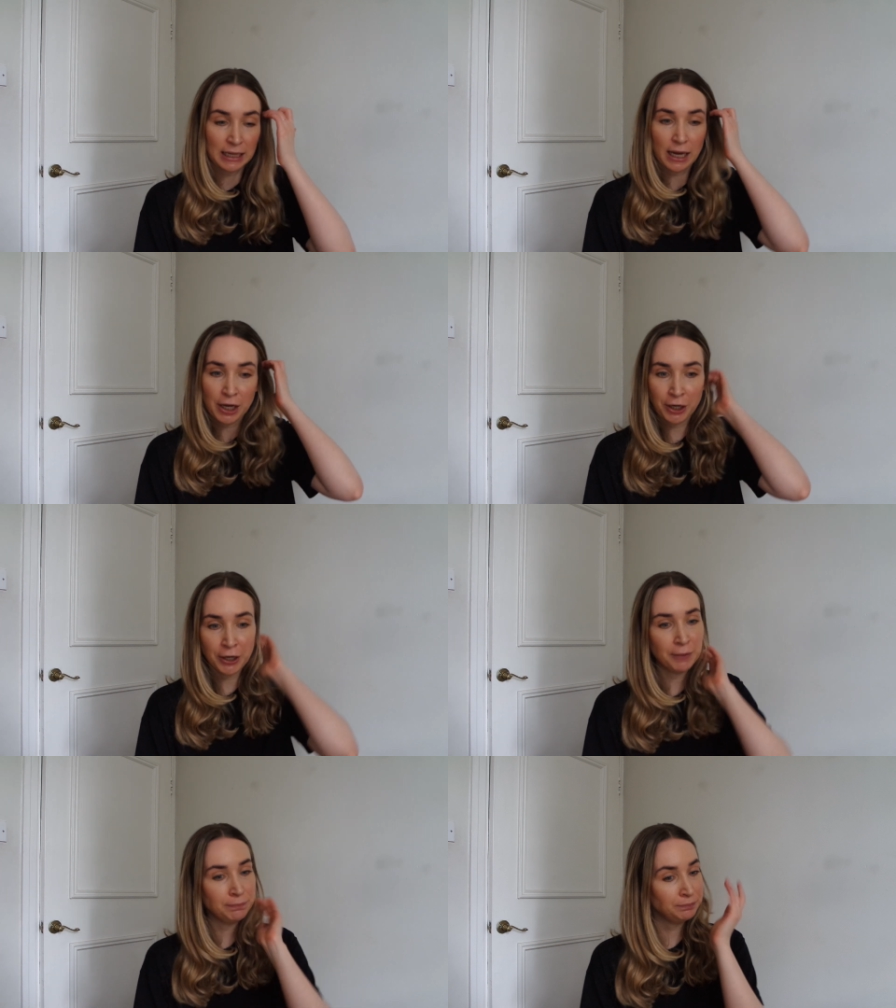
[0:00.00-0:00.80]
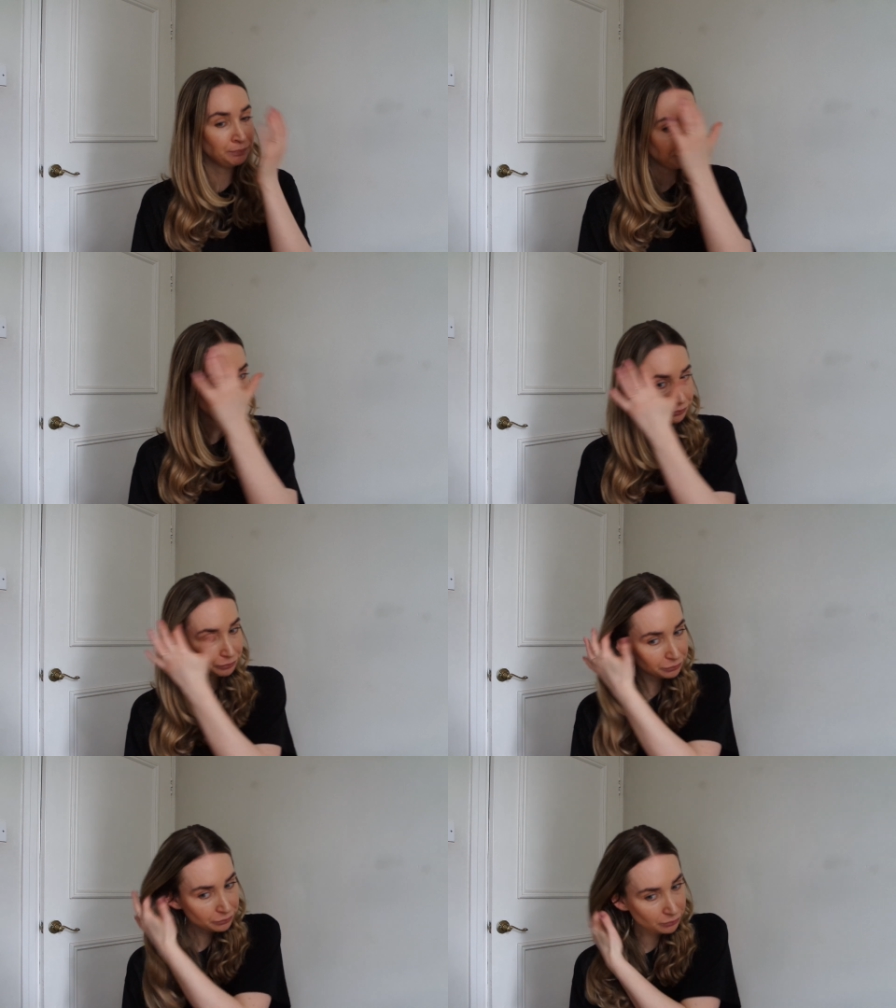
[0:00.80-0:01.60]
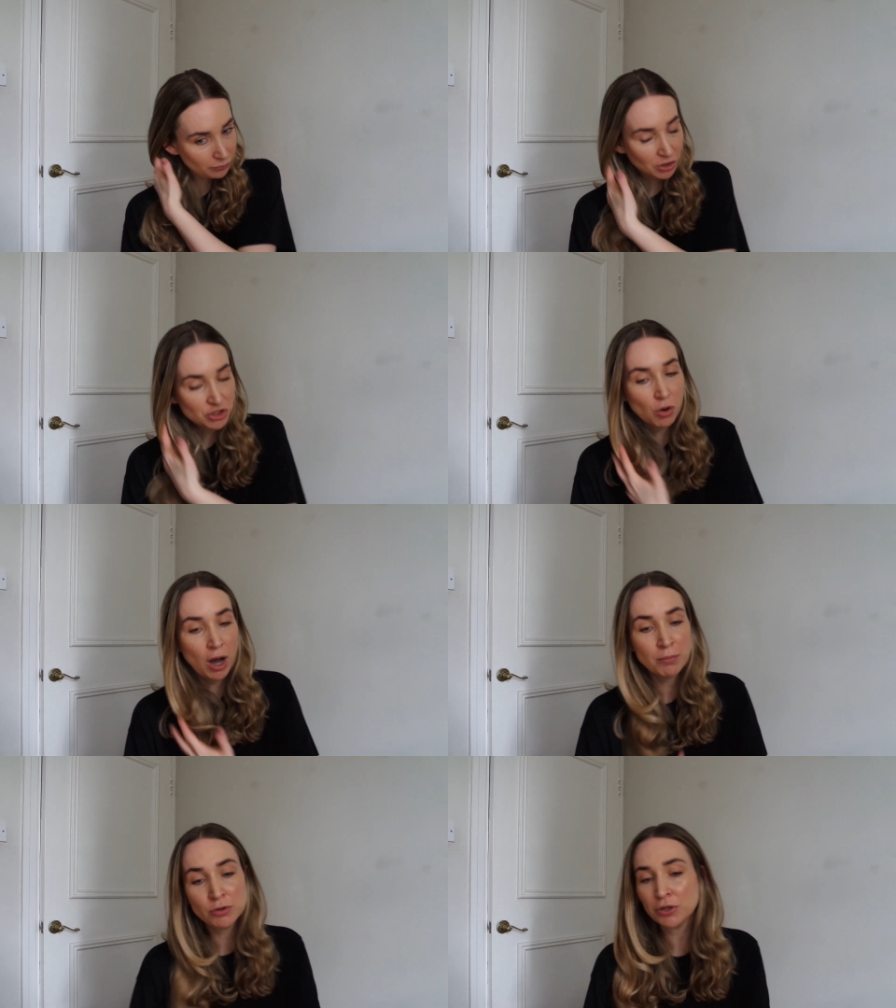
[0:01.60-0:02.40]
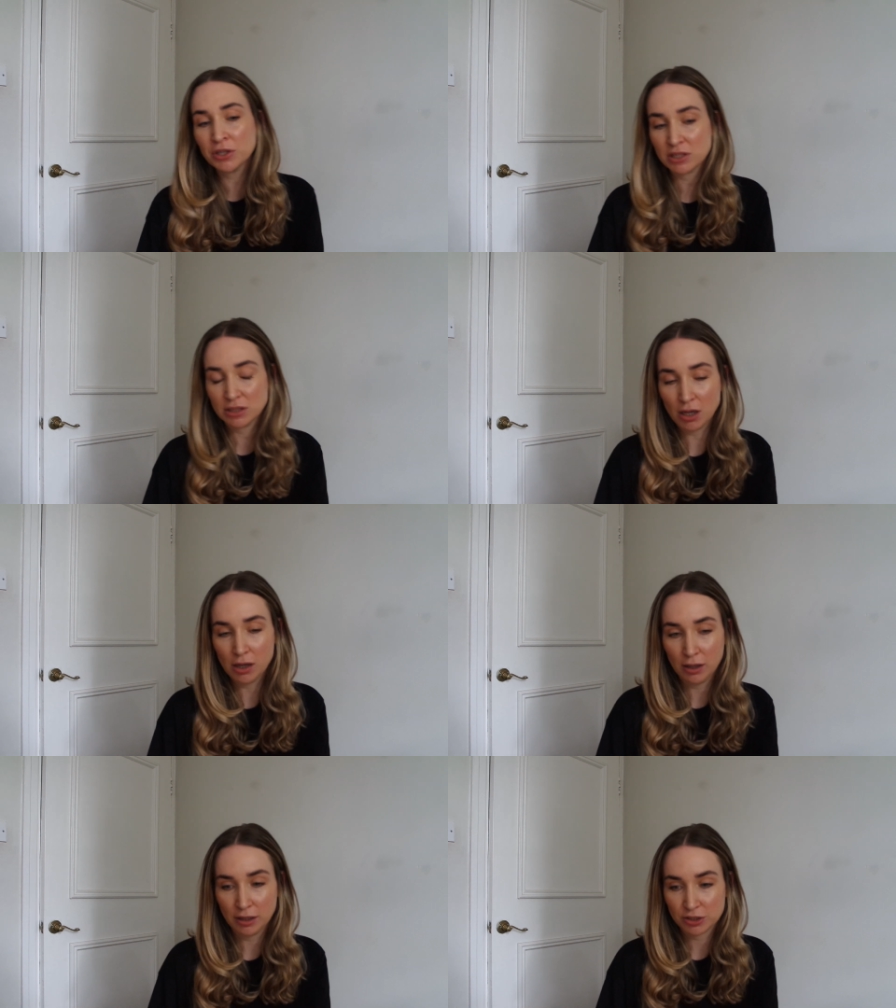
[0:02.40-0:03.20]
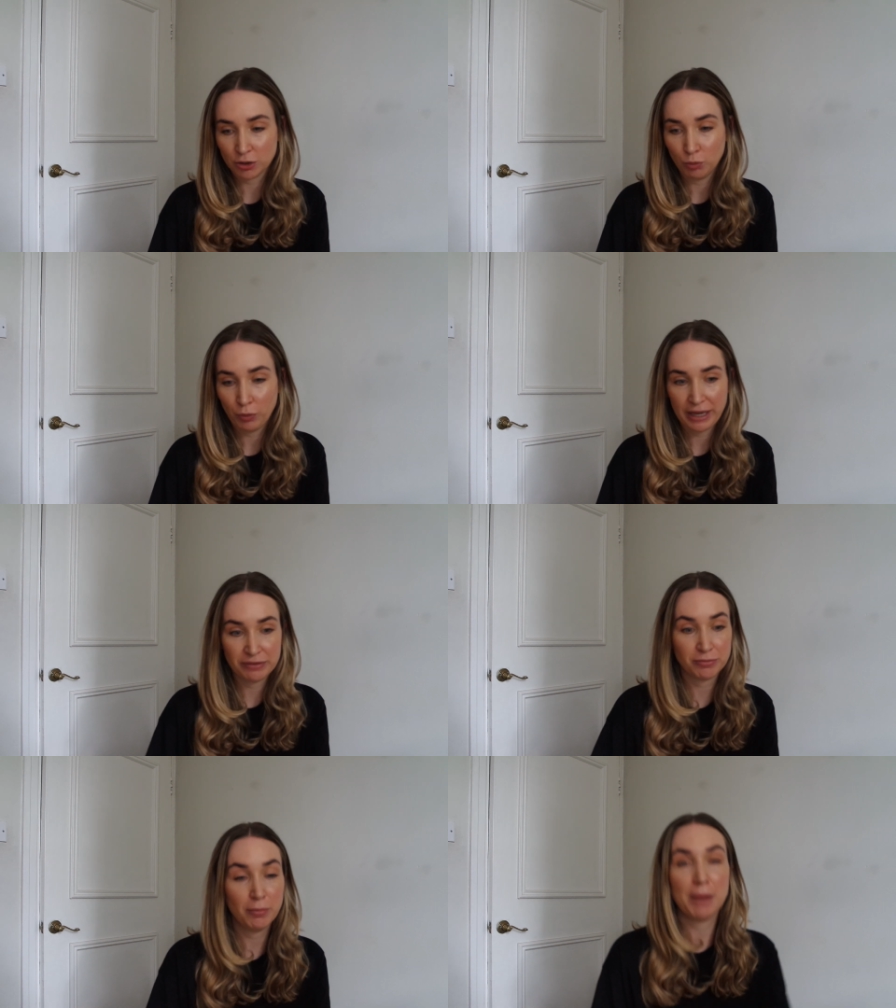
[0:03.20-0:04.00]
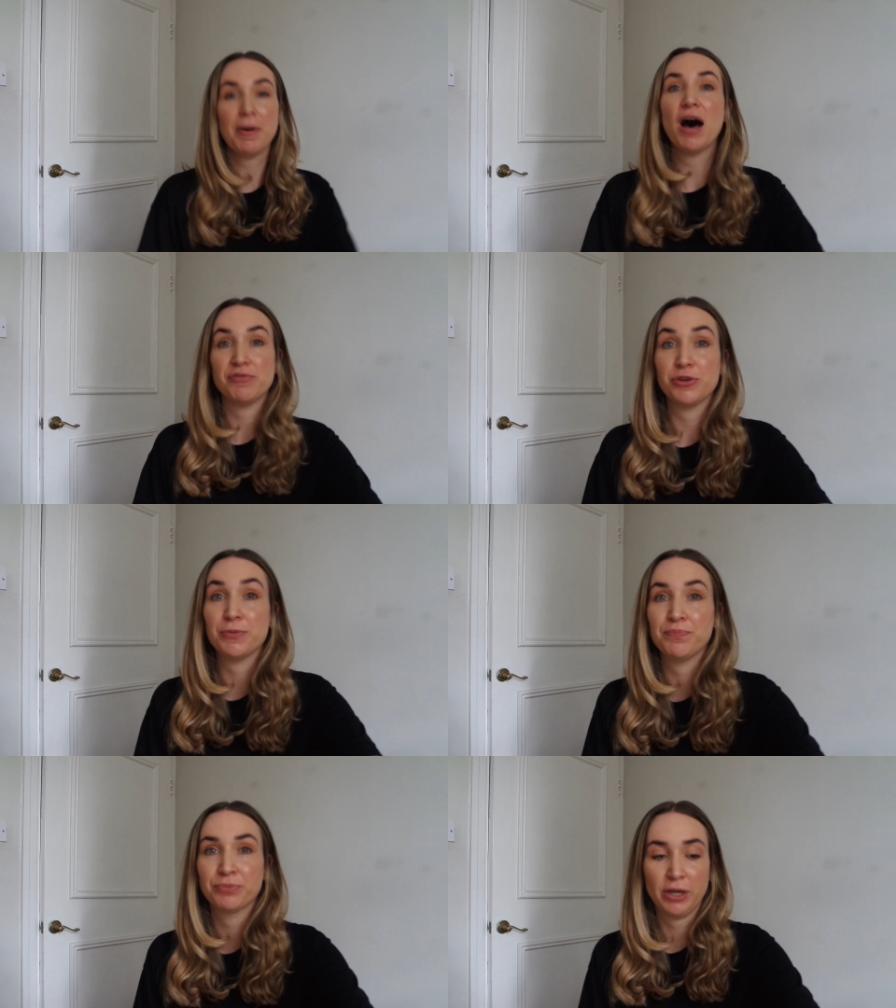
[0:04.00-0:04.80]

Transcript: So I'm gonna start with my perfume.